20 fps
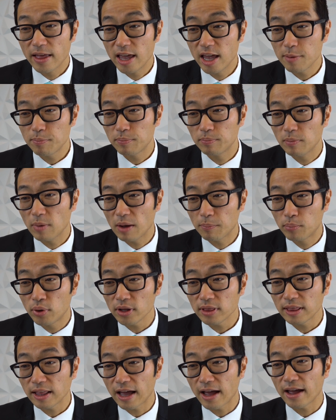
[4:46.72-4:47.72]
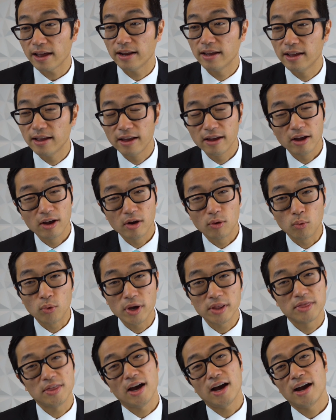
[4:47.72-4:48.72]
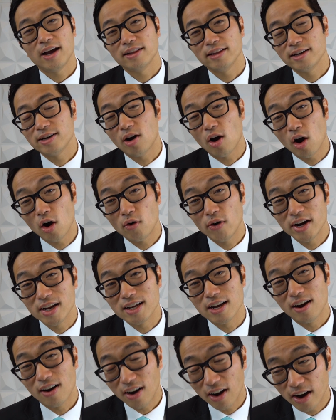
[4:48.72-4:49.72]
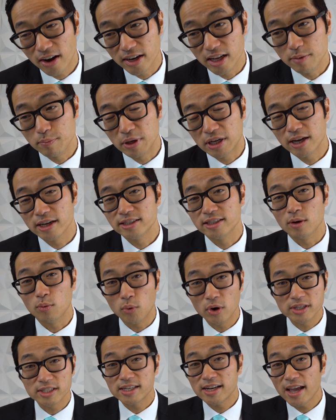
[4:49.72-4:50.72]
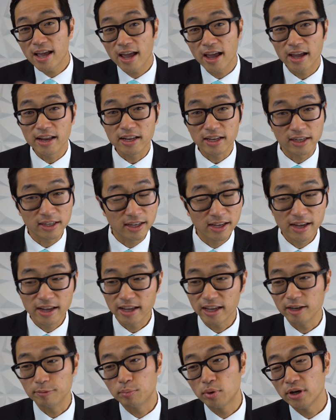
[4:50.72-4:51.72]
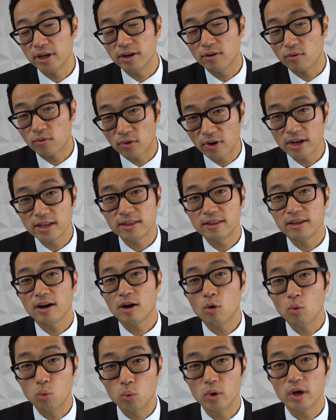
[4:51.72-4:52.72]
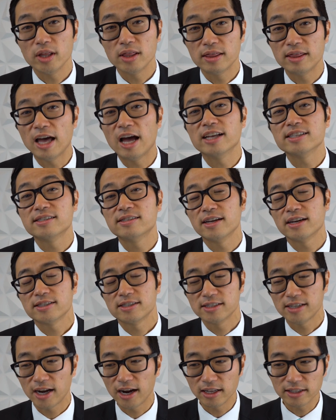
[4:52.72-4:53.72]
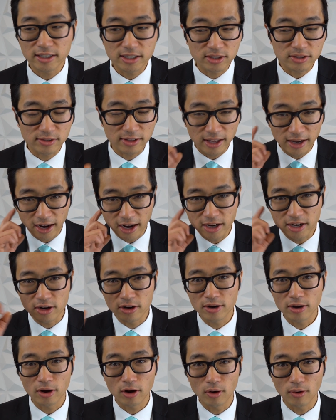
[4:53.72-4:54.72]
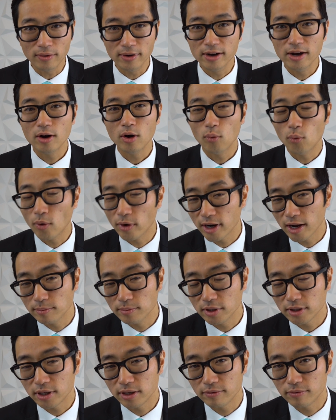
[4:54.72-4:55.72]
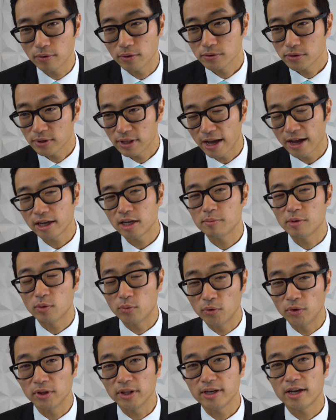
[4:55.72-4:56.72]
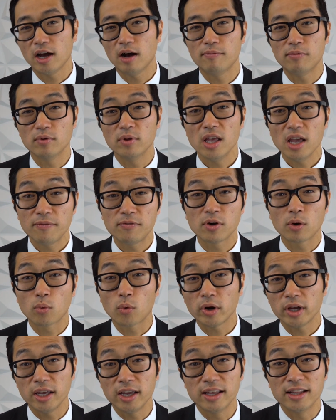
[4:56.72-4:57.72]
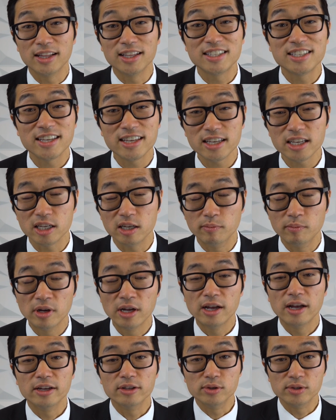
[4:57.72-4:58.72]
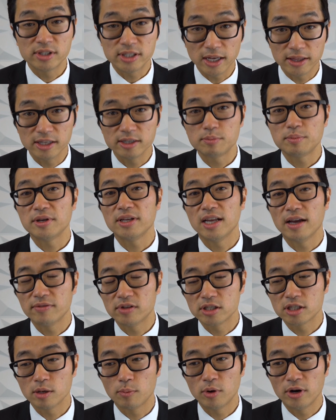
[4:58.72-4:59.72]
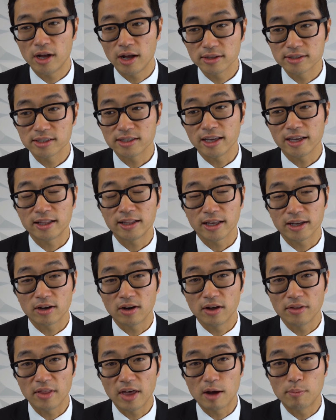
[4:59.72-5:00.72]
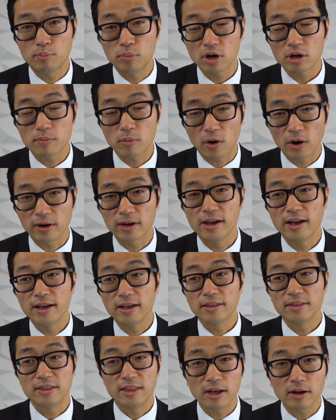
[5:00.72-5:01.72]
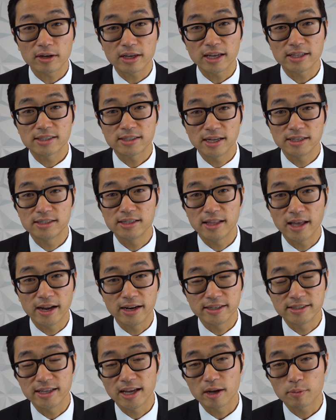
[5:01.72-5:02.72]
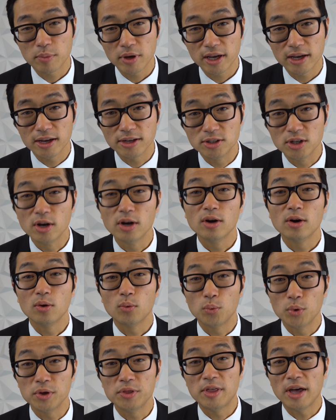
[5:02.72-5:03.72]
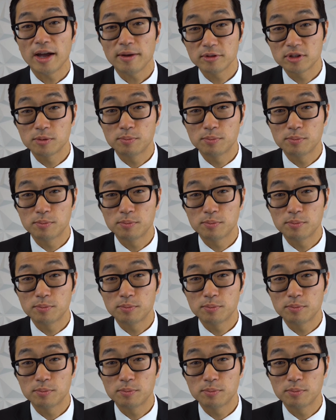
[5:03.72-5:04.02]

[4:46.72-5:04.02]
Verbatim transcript: it put that with the highlight already on it because it wasn't a heading. It put it right there with that section highlighted so that I know what I'm looking for. So that could be really helpful if you're working in the team. You send this PDF to someone else, they click on that bookmark, they'll get sent to that exact page with that